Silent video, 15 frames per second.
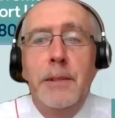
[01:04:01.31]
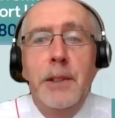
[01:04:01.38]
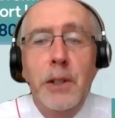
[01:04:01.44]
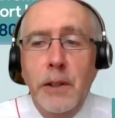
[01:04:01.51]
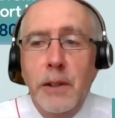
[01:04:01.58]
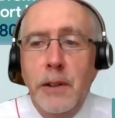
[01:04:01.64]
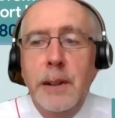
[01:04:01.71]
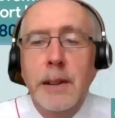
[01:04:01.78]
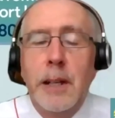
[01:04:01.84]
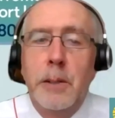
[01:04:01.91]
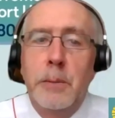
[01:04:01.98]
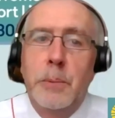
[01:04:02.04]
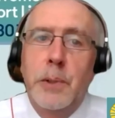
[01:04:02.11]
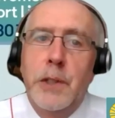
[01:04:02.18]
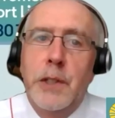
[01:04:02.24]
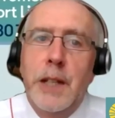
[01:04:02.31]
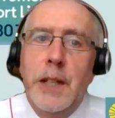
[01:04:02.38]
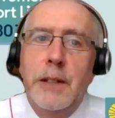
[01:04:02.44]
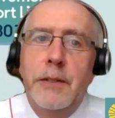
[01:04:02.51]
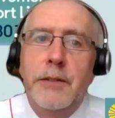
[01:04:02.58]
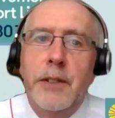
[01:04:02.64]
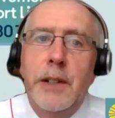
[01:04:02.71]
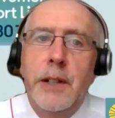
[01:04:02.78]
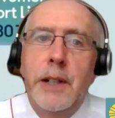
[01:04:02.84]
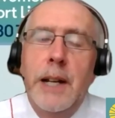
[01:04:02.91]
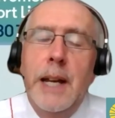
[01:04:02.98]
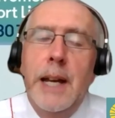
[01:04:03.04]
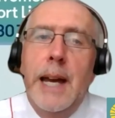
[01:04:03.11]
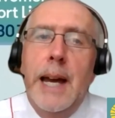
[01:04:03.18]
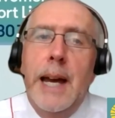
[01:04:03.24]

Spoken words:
The other thing that I would say for